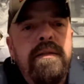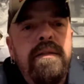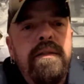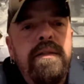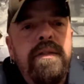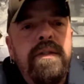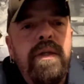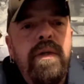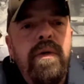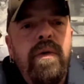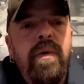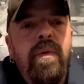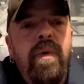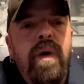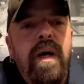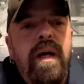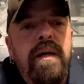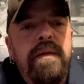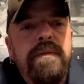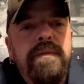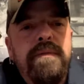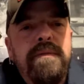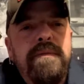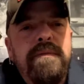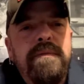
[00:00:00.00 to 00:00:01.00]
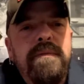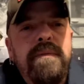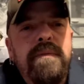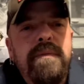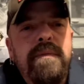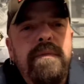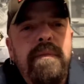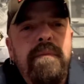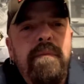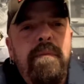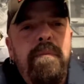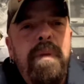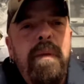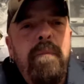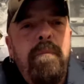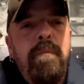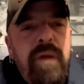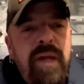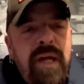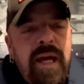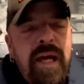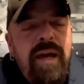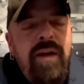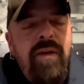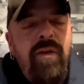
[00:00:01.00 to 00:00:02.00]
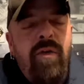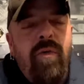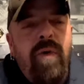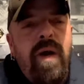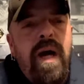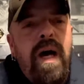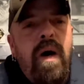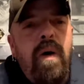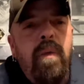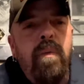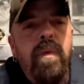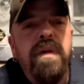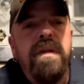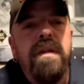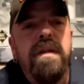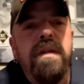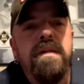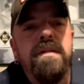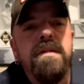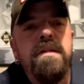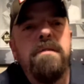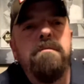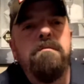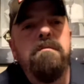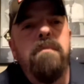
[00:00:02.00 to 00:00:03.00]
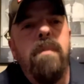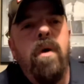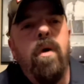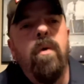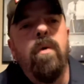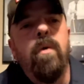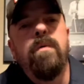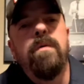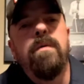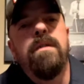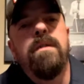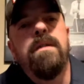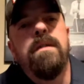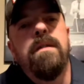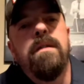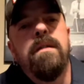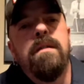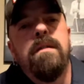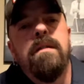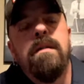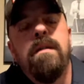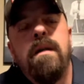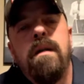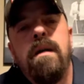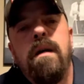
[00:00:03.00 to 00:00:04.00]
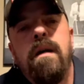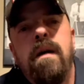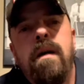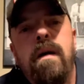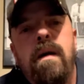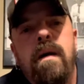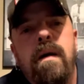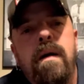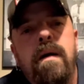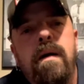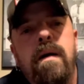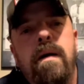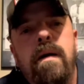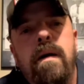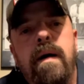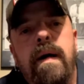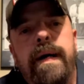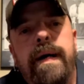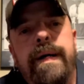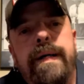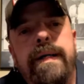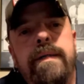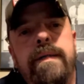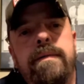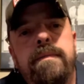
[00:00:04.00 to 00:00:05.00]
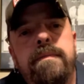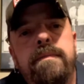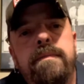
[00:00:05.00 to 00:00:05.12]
do been playing around with the smoked uh,